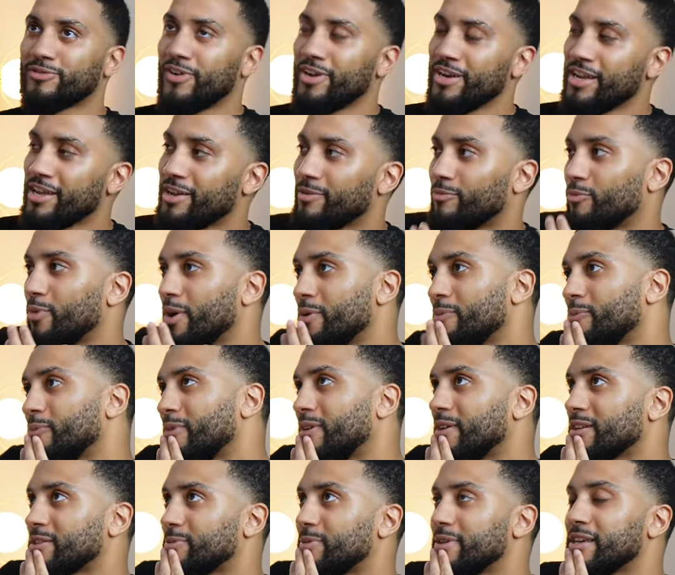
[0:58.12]
funny? When
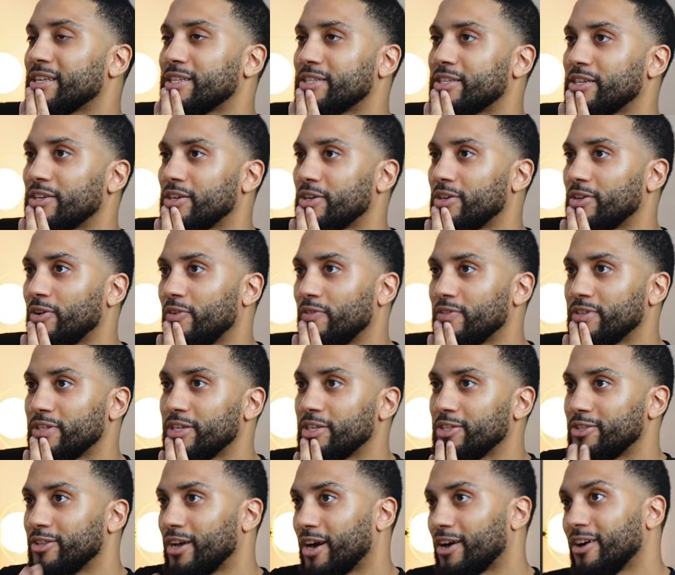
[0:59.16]
I was speaking to you,
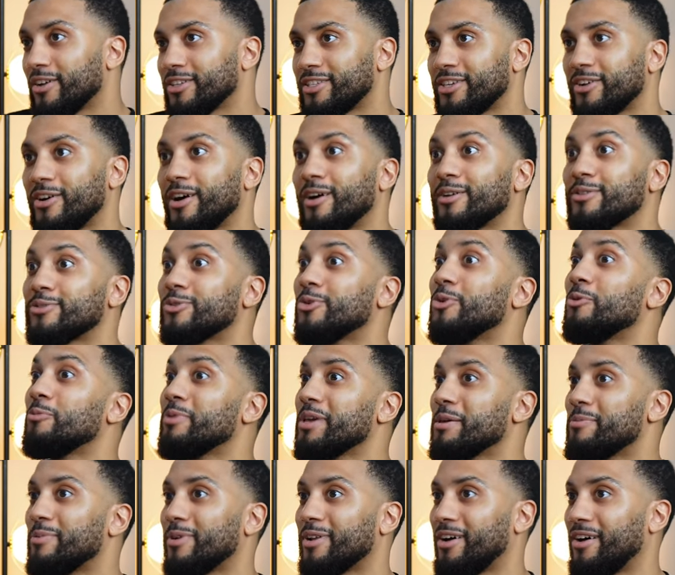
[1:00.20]
obviously, I can't tell how tall
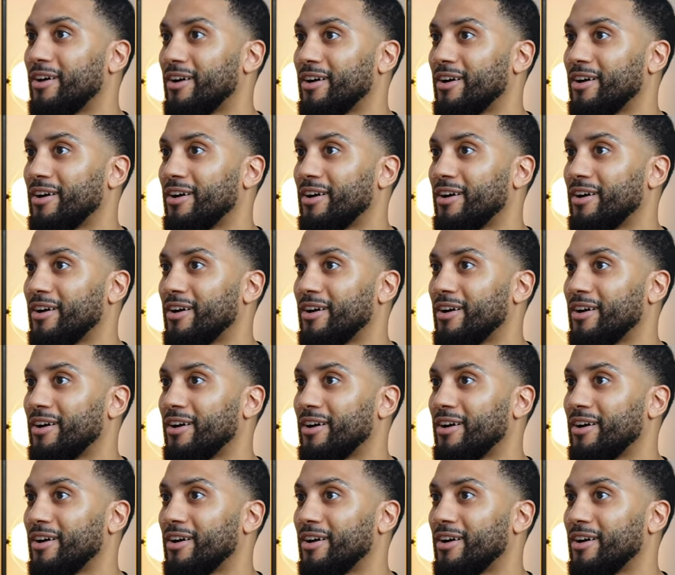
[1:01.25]
people are.